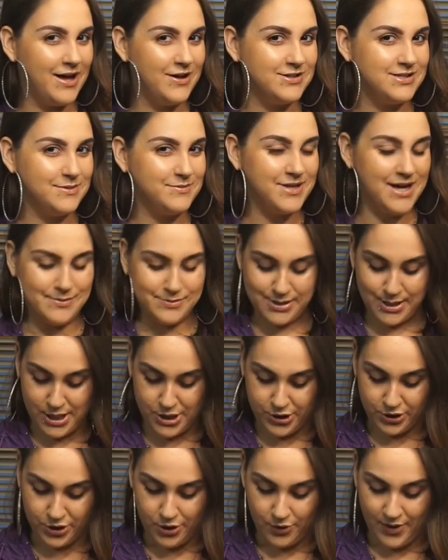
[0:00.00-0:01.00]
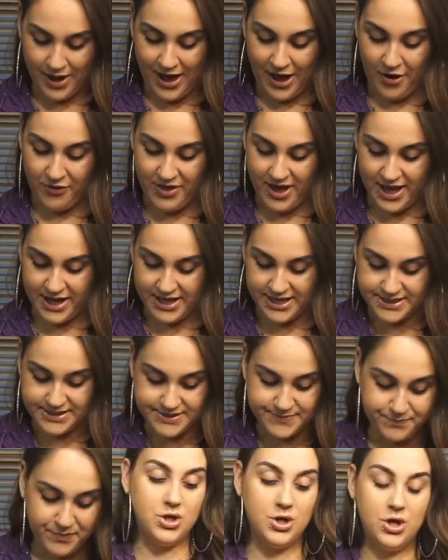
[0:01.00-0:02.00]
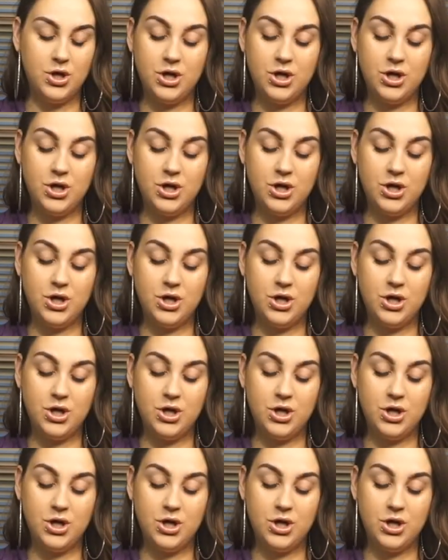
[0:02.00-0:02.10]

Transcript: out sometimes and let you know how that is.